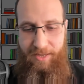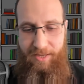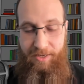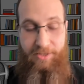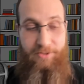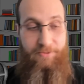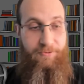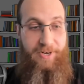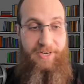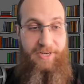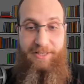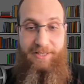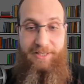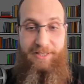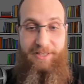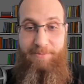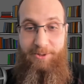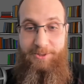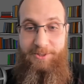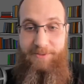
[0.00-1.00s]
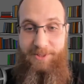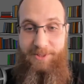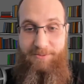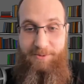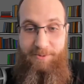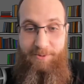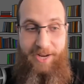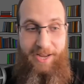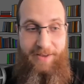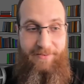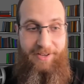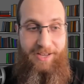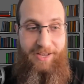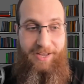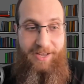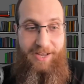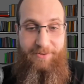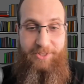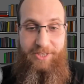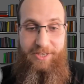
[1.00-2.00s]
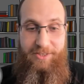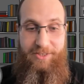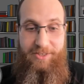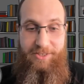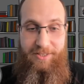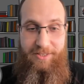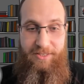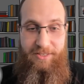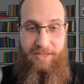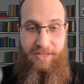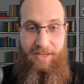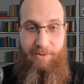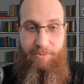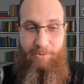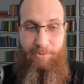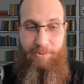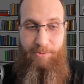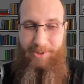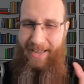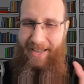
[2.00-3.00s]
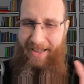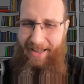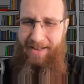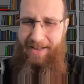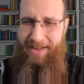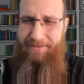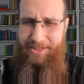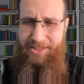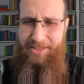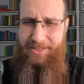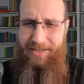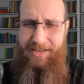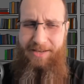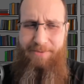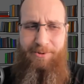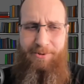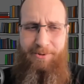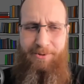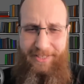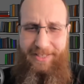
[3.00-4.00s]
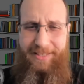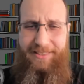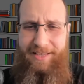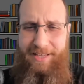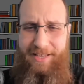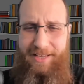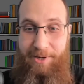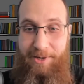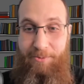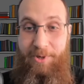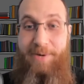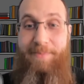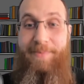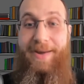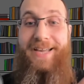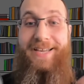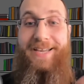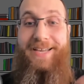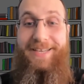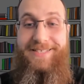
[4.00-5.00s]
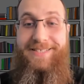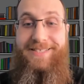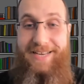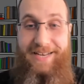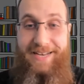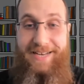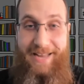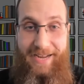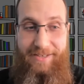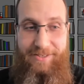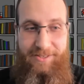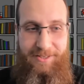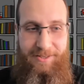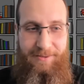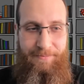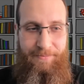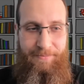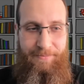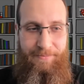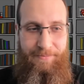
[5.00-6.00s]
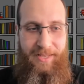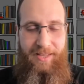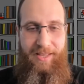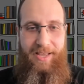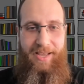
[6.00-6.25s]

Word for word: Because frankly, most of us, when we're having conversations, we're only half listening and we're really thinking about, what am I going to say next? Hmm.